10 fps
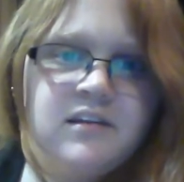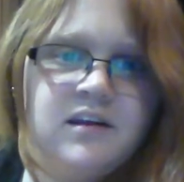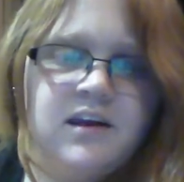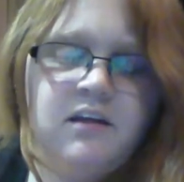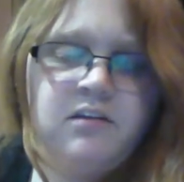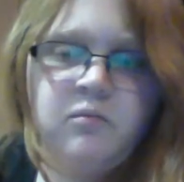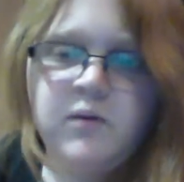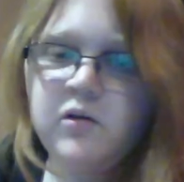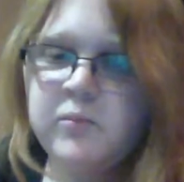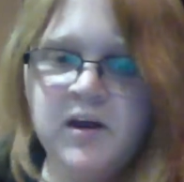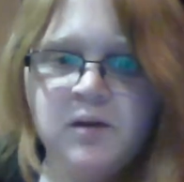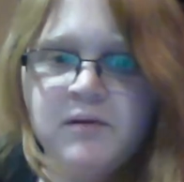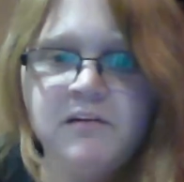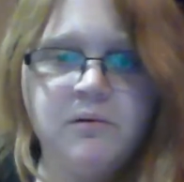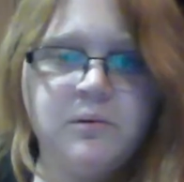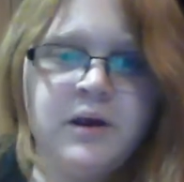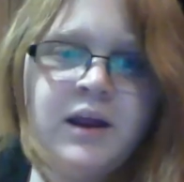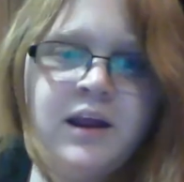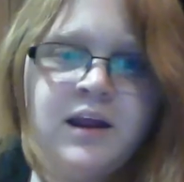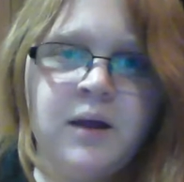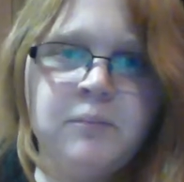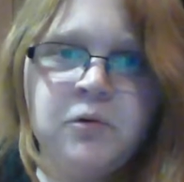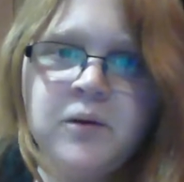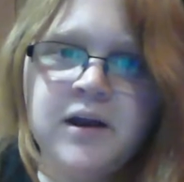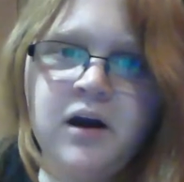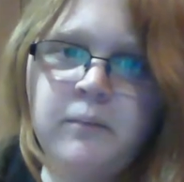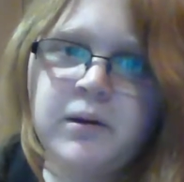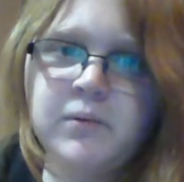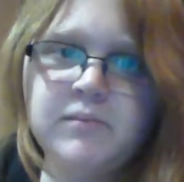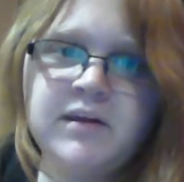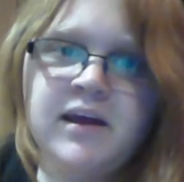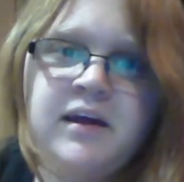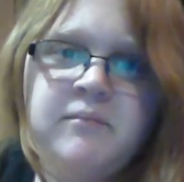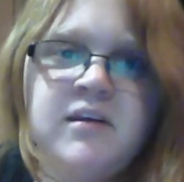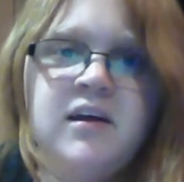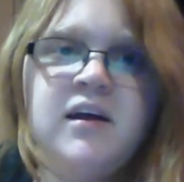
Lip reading: And this video is probably going to be a little grainy. I'm doing it on my webcam.